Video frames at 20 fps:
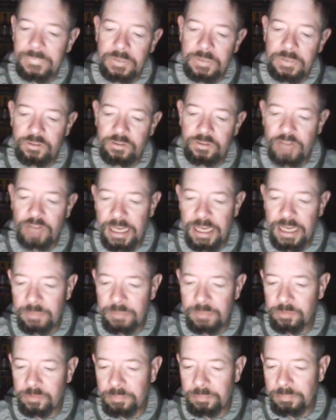
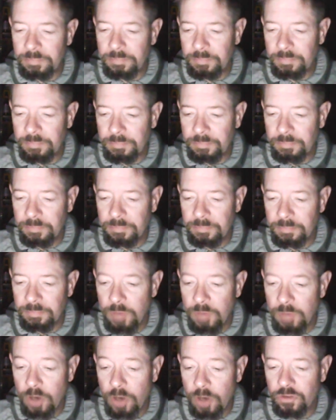James
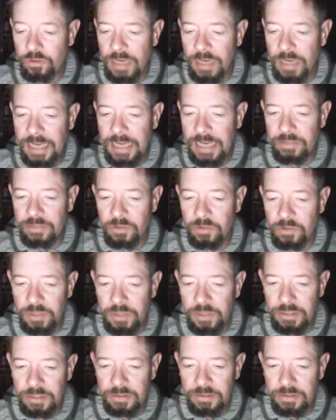Marshall got into
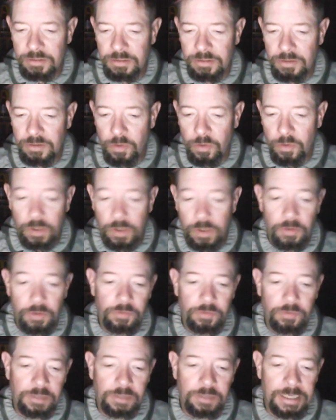it on one of
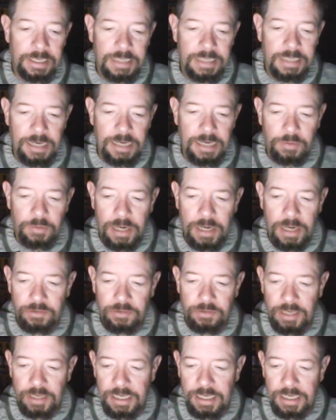those late night Rod
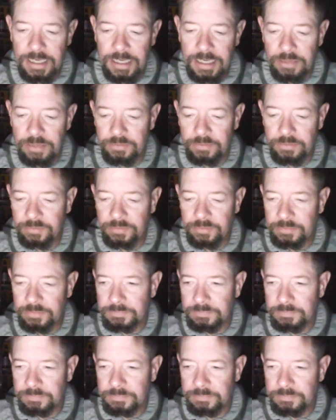J hangouts.